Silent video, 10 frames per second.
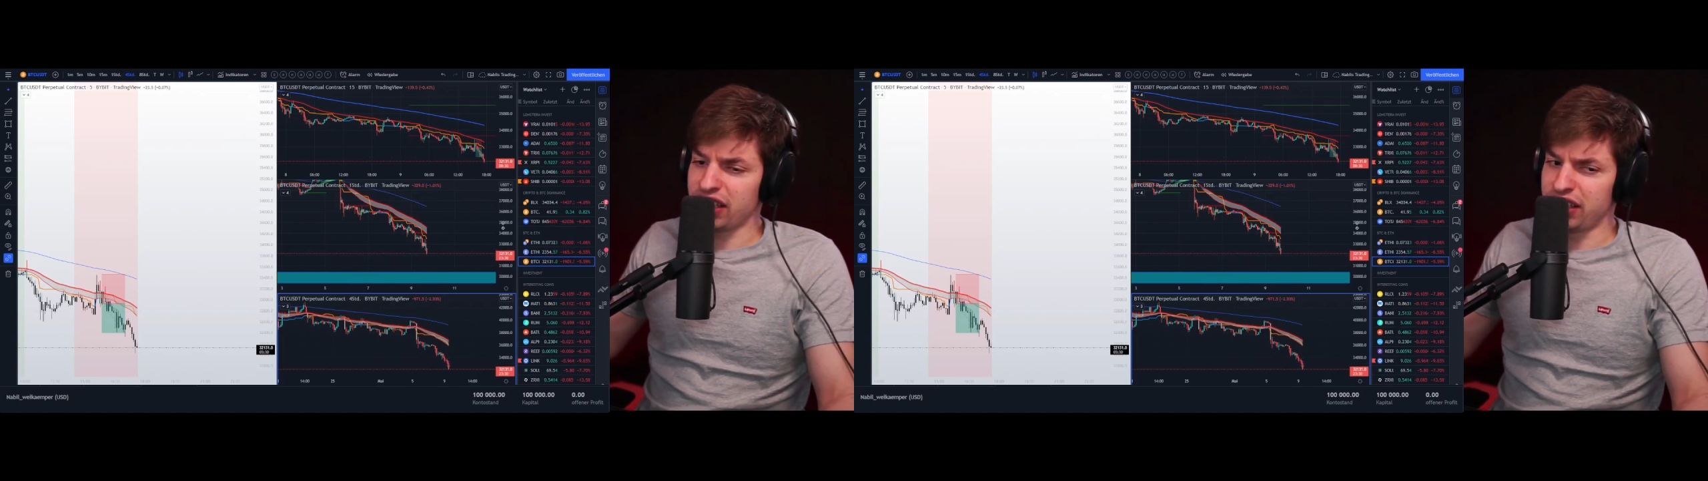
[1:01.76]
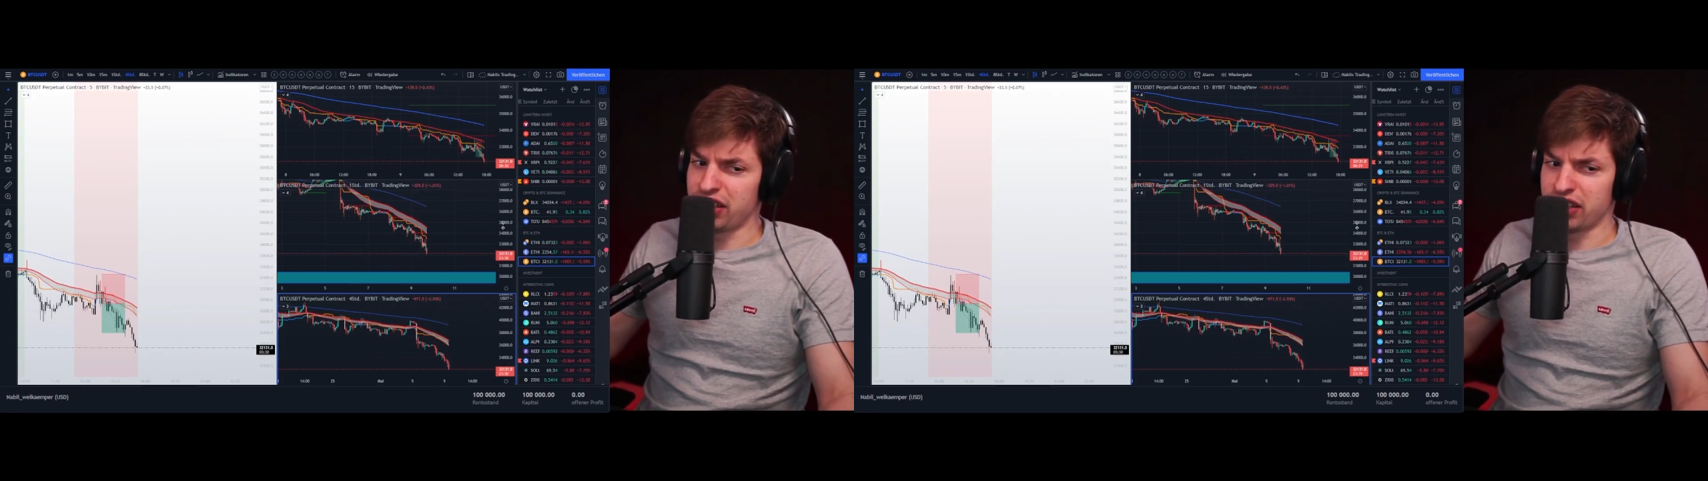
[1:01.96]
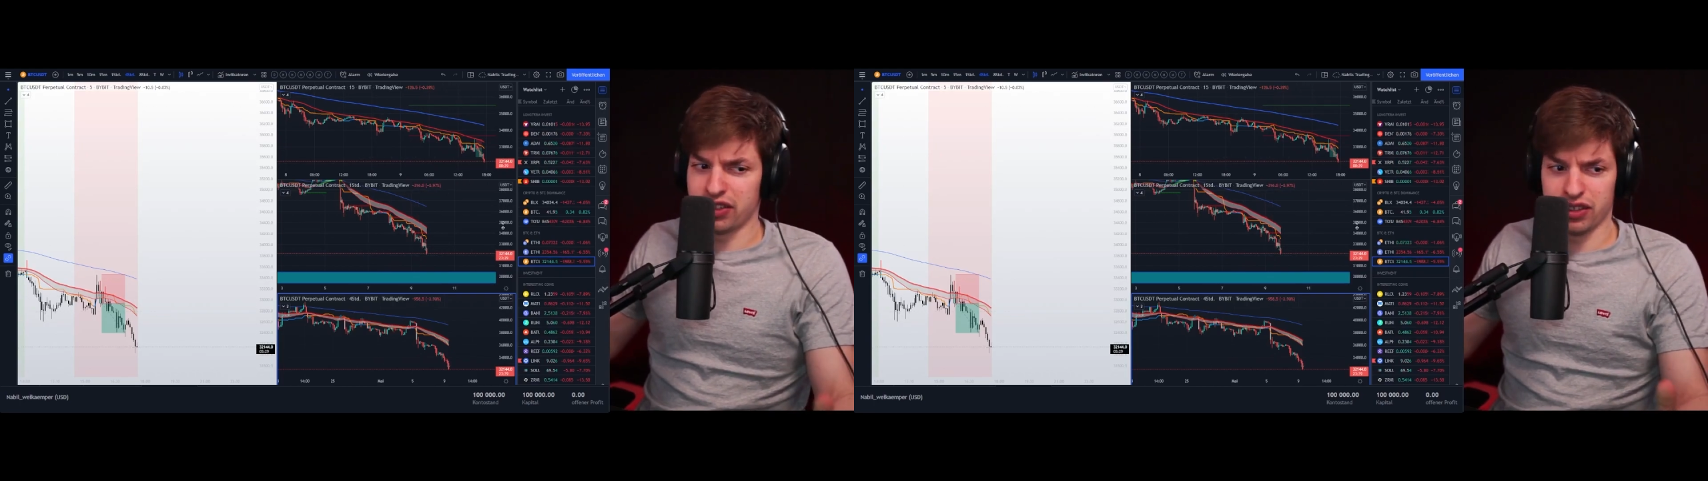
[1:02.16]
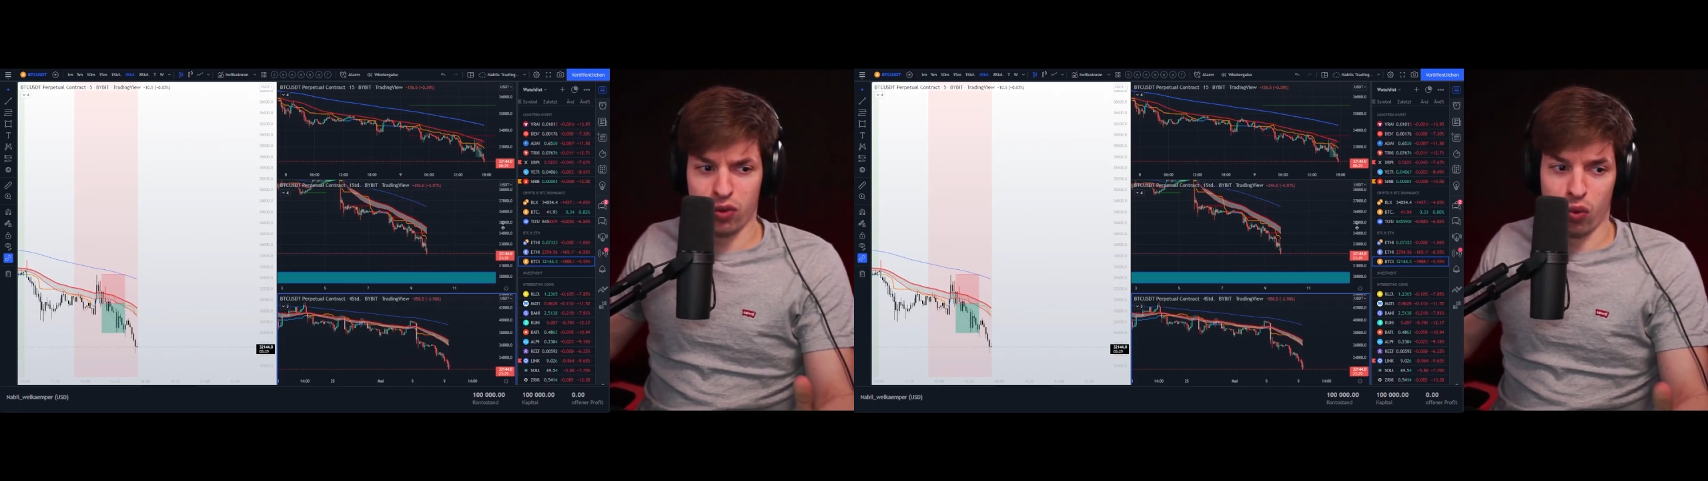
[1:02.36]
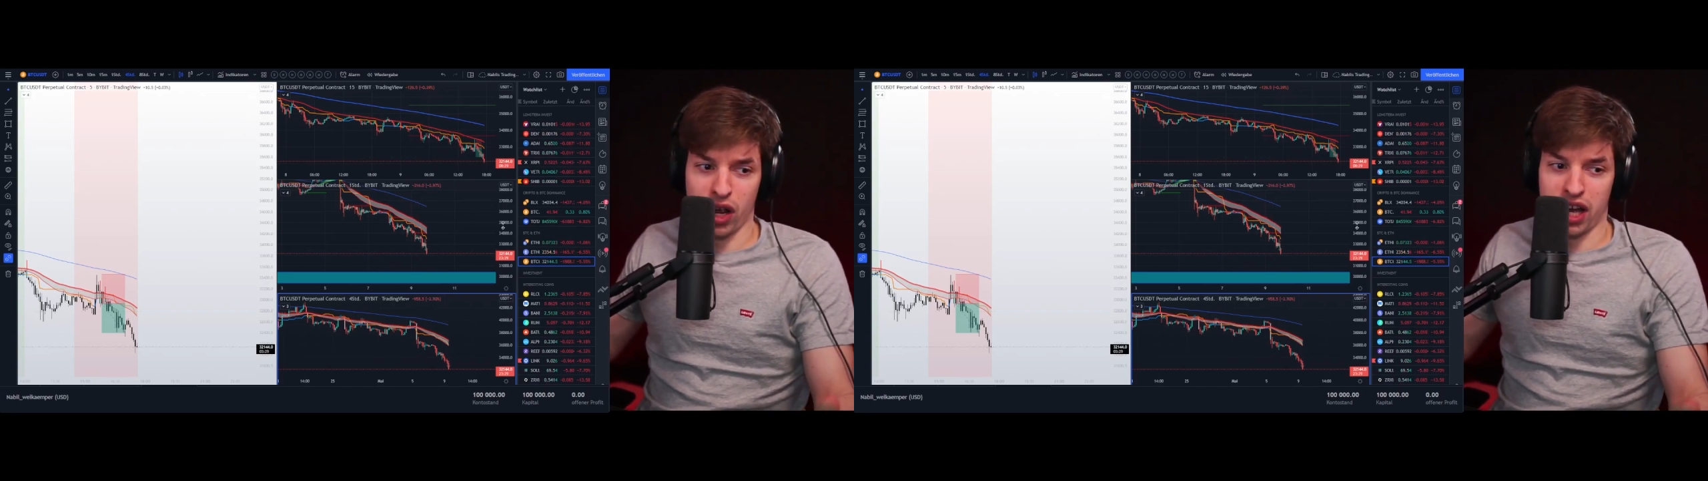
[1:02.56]
it is
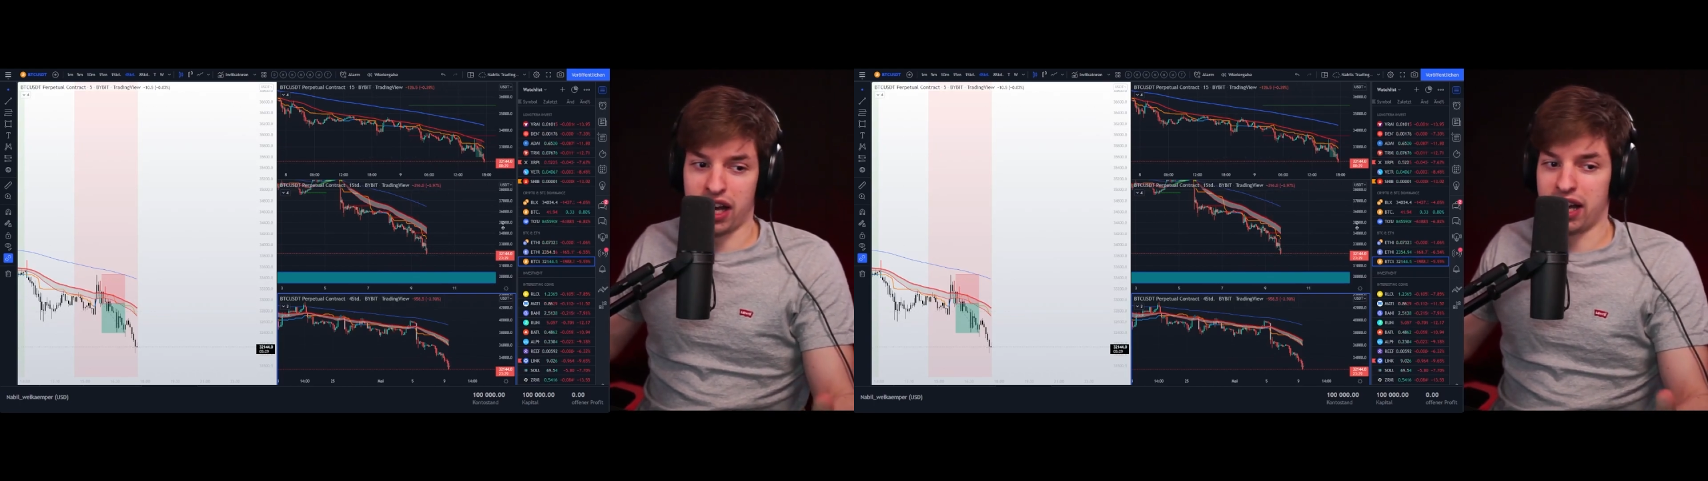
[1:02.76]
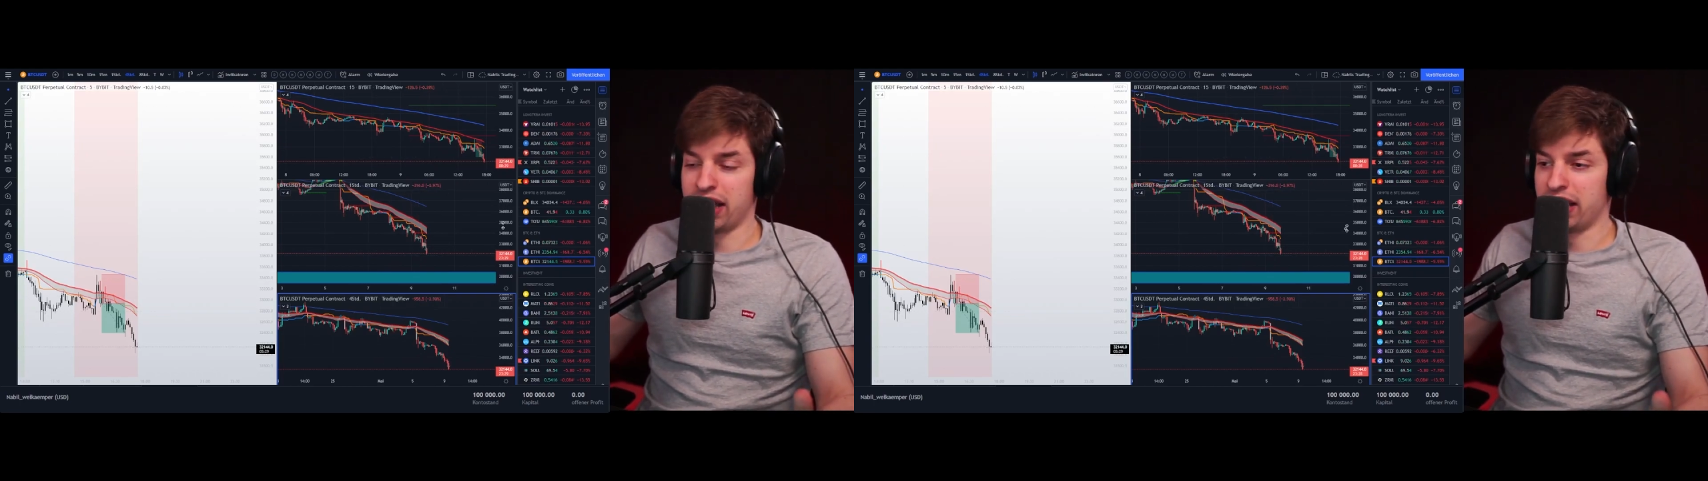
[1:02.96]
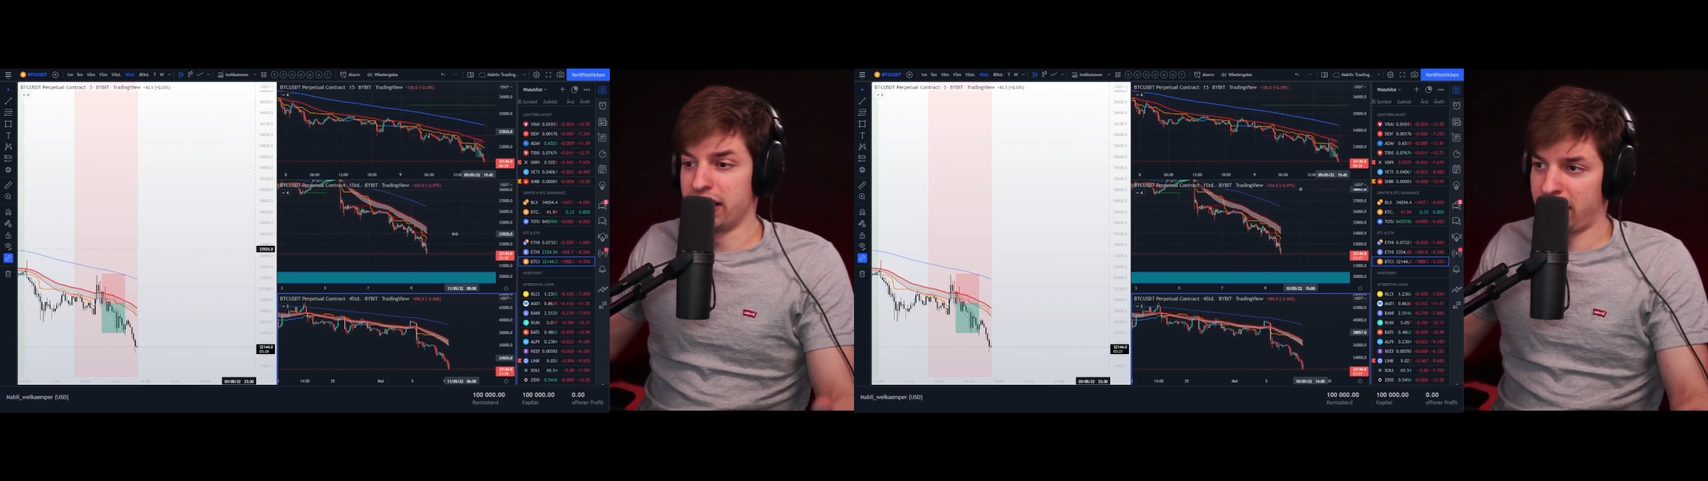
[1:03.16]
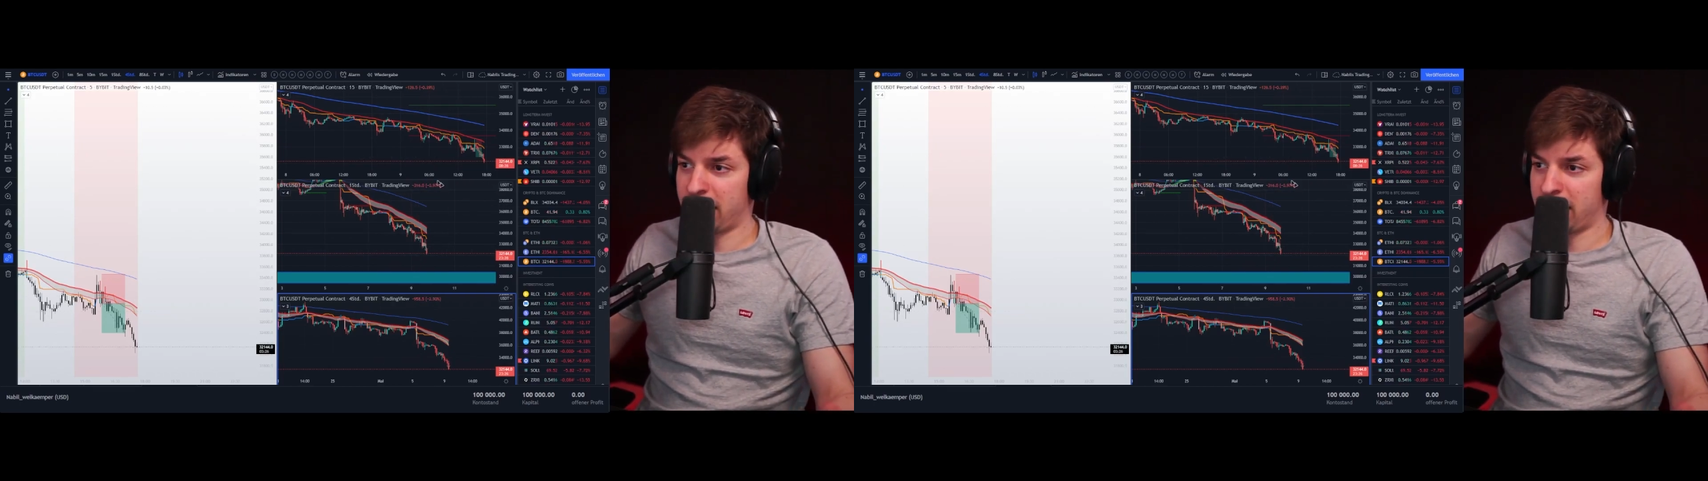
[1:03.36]
where I